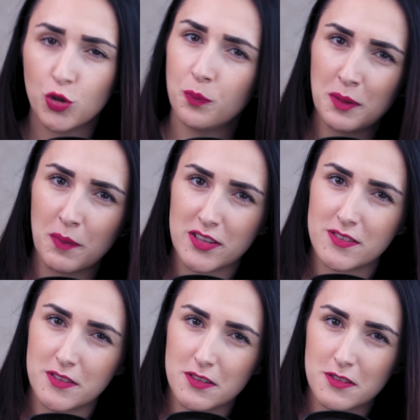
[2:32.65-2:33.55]
mean my
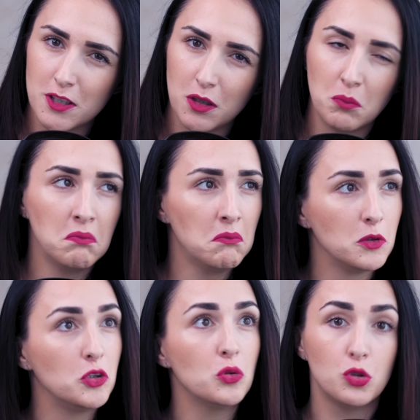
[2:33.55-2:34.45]
sister?
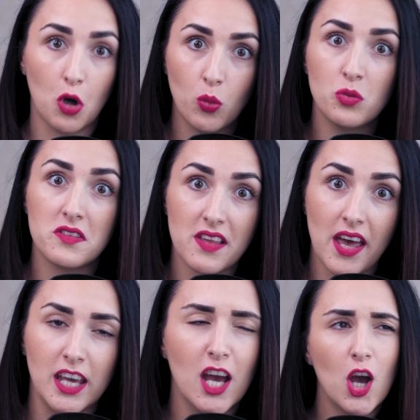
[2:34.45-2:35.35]
You don't
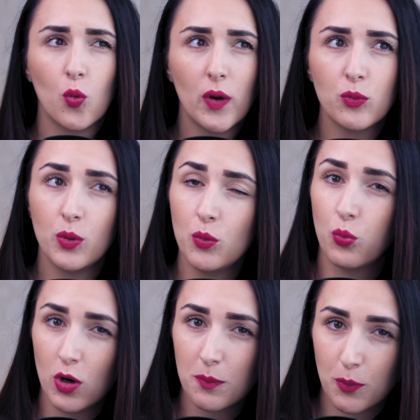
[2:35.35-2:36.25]
say. Well, we
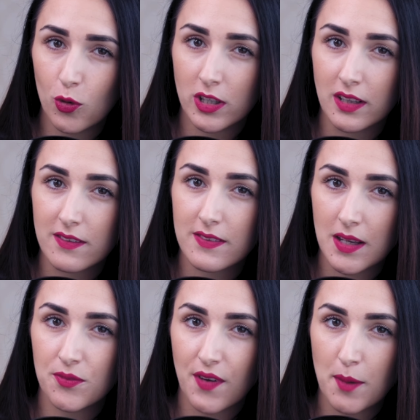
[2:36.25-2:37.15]
were born in the
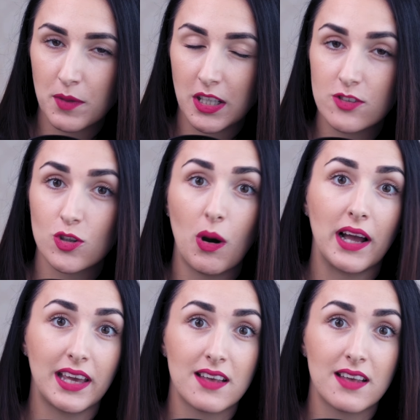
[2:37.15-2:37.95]
same family, so I guess